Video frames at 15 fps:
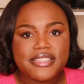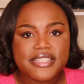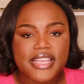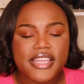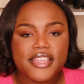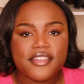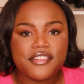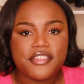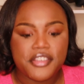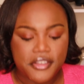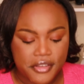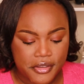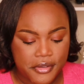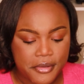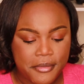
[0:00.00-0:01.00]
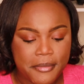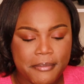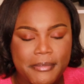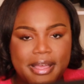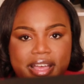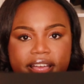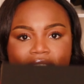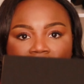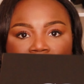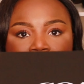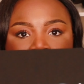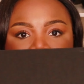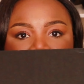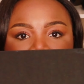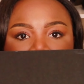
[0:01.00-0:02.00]
get into my
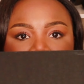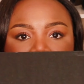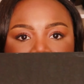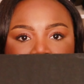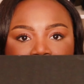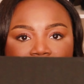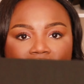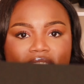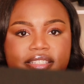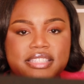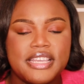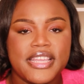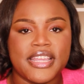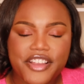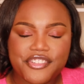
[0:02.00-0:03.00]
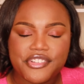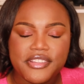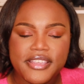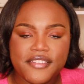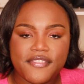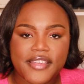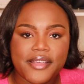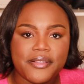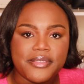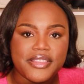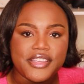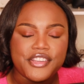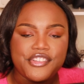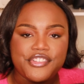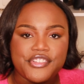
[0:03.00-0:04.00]
Coach unboxing. I actually found
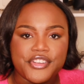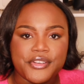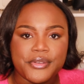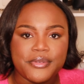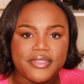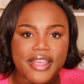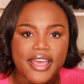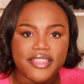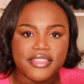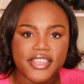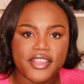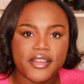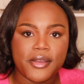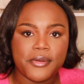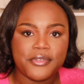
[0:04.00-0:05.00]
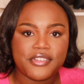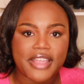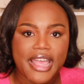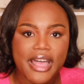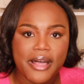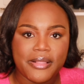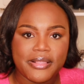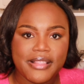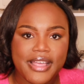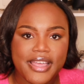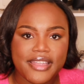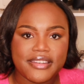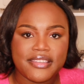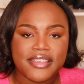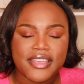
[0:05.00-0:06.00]
these shoes at the Coach
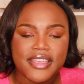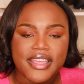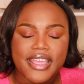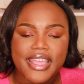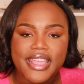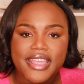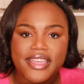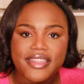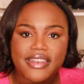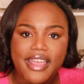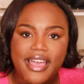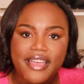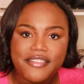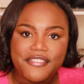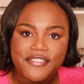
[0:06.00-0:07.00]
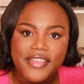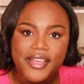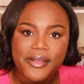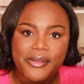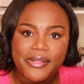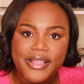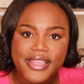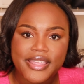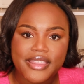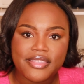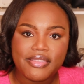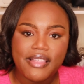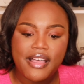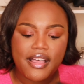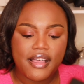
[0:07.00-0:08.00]
outlet and I fell
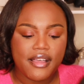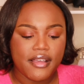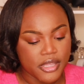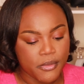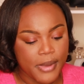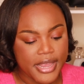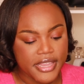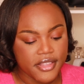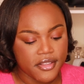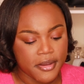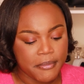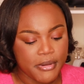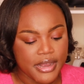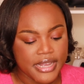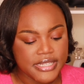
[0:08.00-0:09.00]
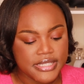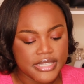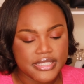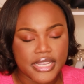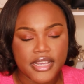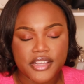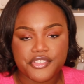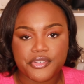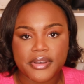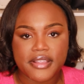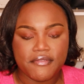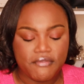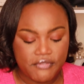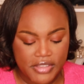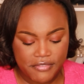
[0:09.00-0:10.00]
in love. The regular price is
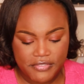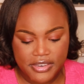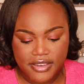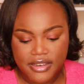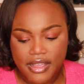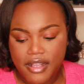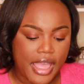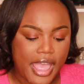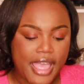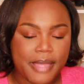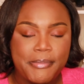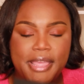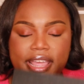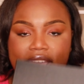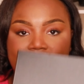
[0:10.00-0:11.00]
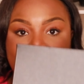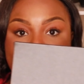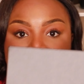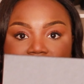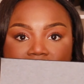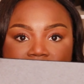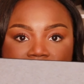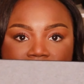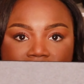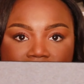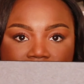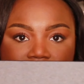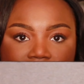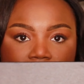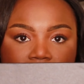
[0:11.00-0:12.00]
$150. I paid
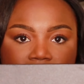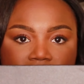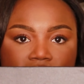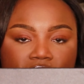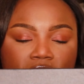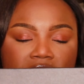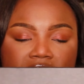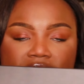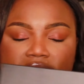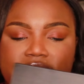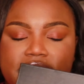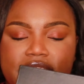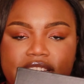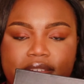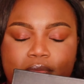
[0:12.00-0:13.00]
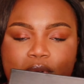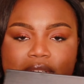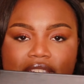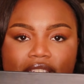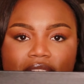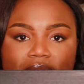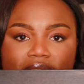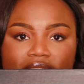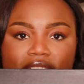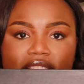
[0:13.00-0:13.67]
$99 for these, and once you see